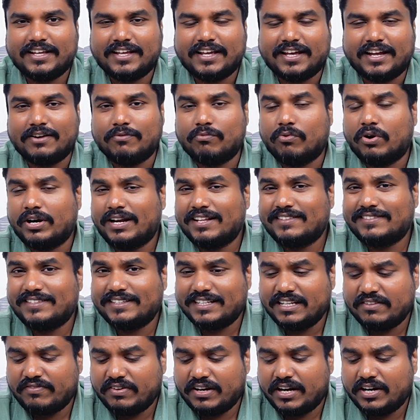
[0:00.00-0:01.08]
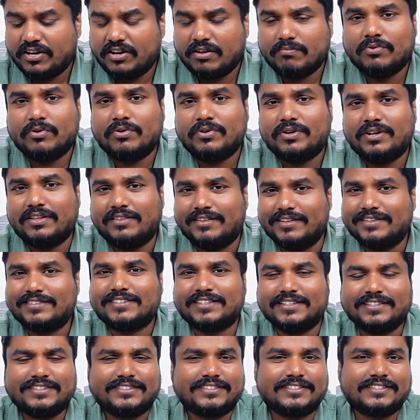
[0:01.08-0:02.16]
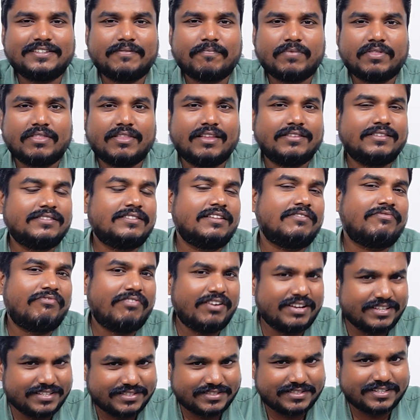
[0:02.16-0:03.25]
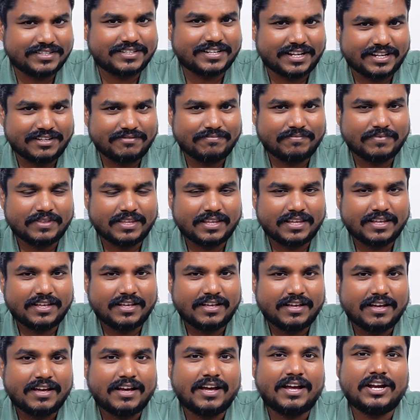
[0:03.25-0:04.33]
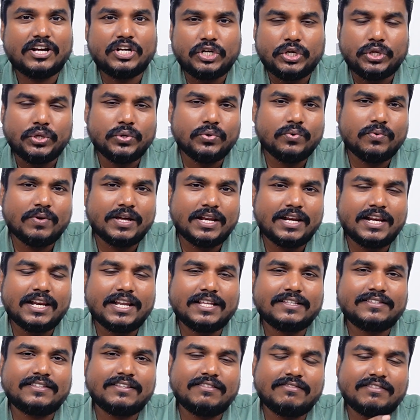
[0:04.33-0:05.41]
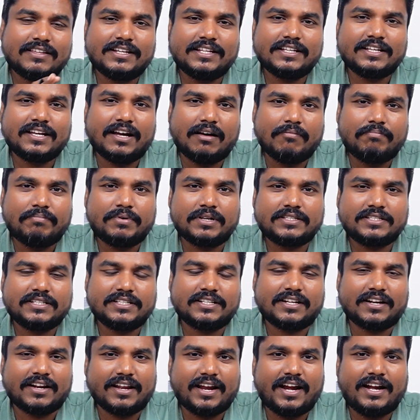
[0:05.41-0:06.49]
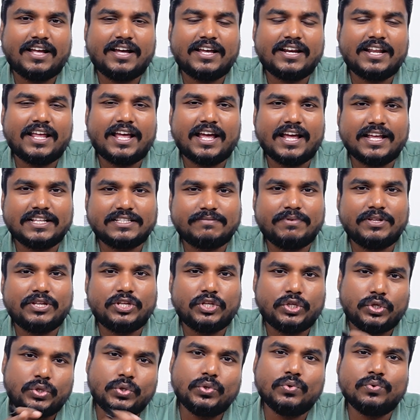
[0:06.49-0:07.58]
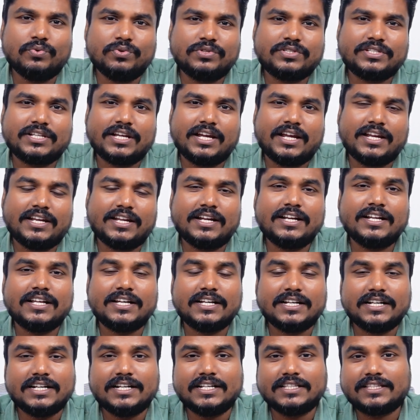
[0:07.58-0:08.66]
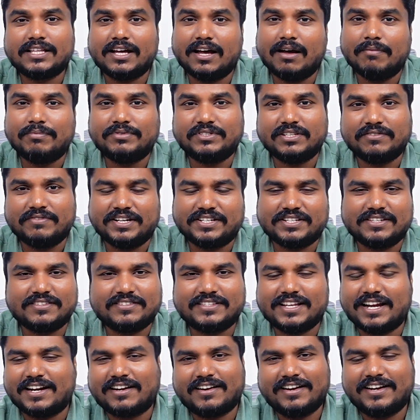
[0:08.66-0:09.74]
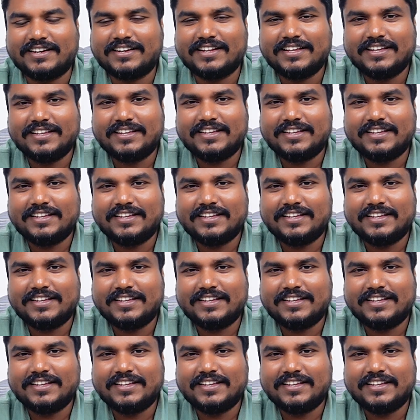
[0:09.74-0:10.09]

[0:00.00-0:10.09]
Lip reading: and what is significant about this is the first time a dual synthetic aperture radar has been used in an Earth observation satellite.